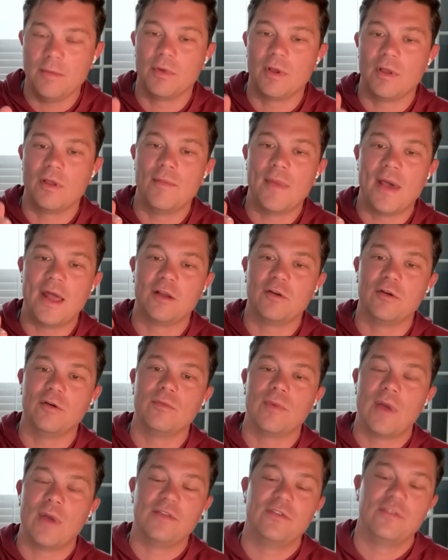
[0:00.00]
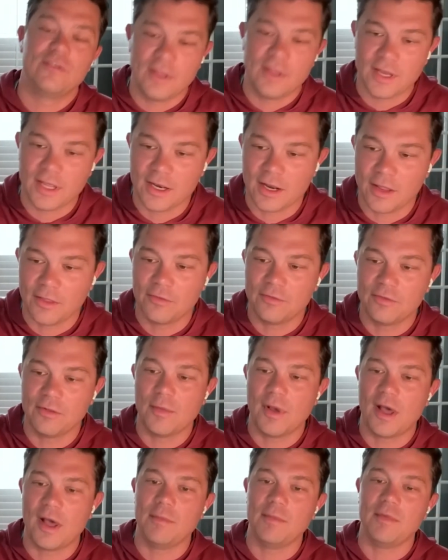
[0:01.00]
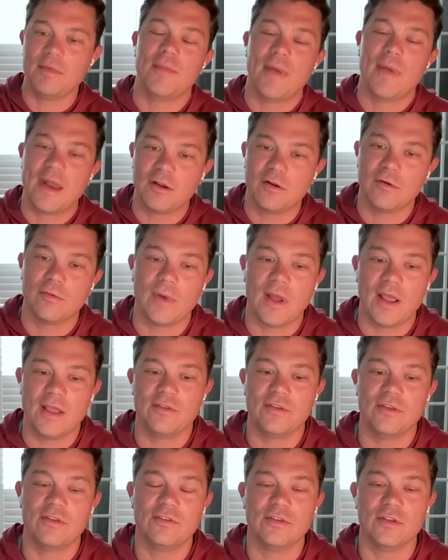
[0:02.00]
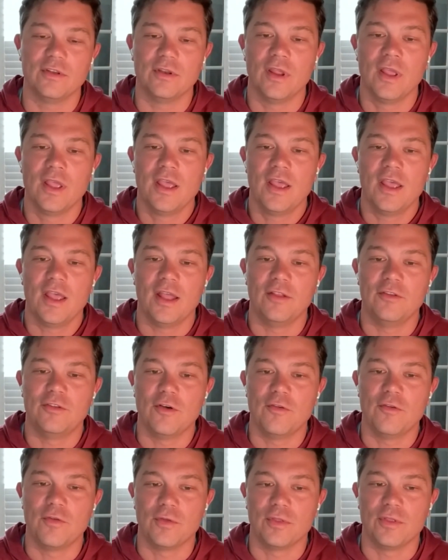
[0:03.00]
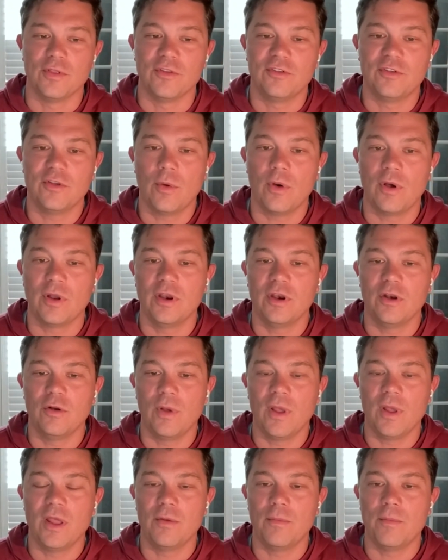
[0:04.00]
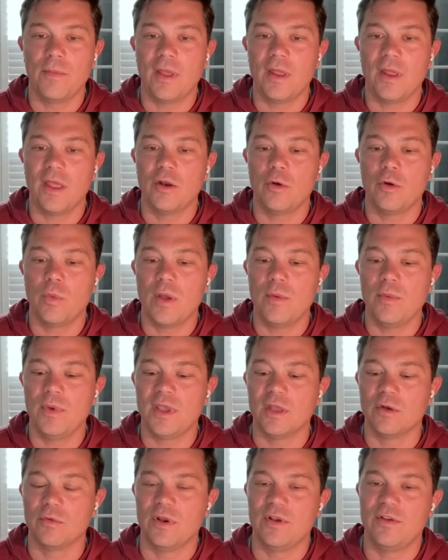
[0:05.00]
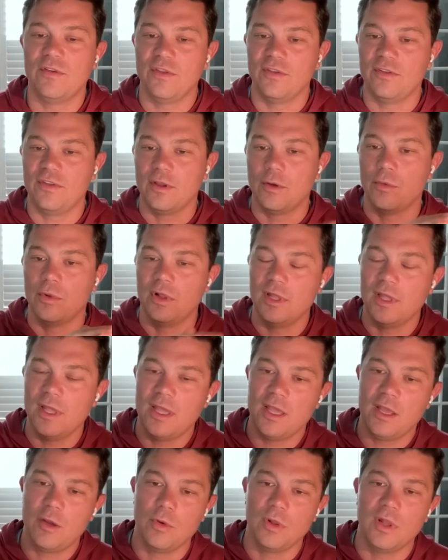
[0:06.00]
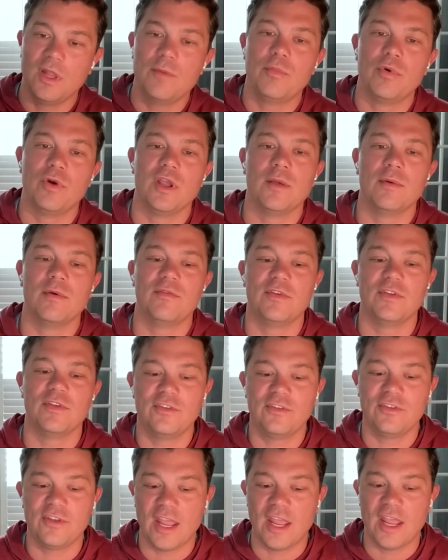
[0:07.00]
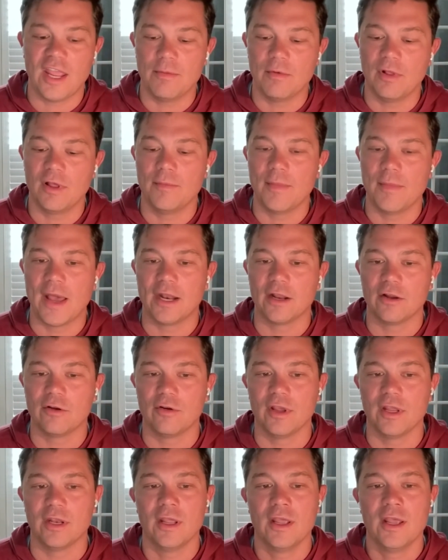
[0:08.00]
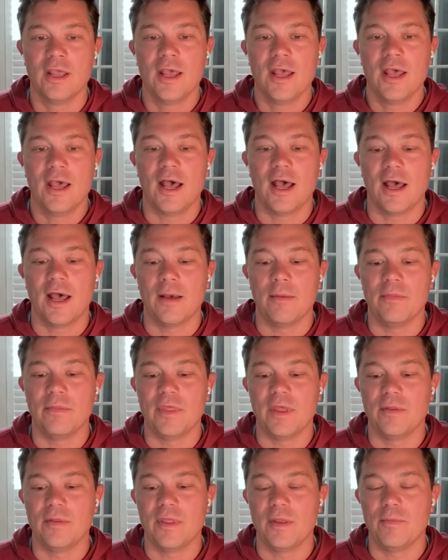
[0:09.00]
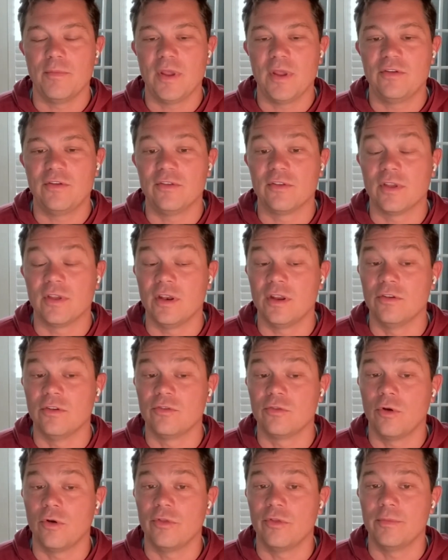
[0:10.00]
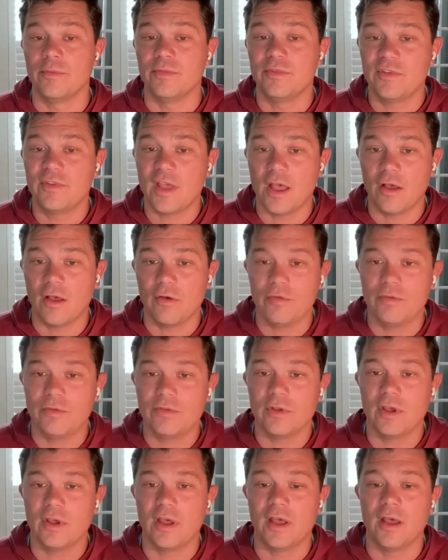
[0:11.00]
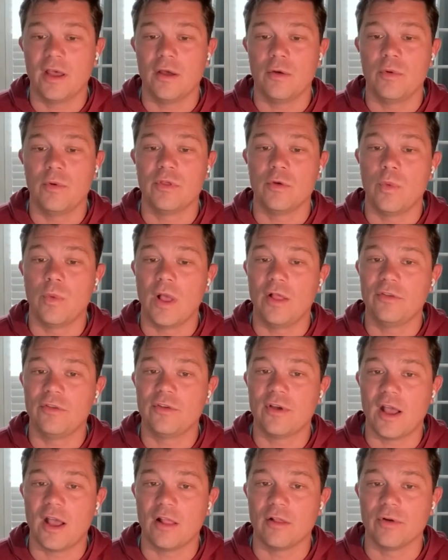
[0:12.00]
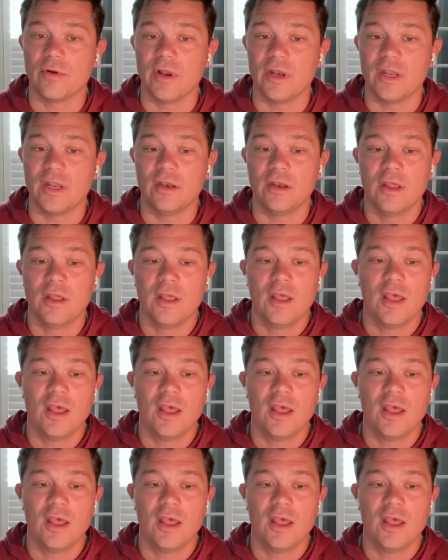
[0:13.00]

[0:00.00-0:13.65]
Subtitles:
hematocrit rises, getting another phlebotomy, hematocrit rises, and so forth and so on. In a way, we can reach this equilibrium of a stable hematocrit that patients can control themselves with a well-tolerated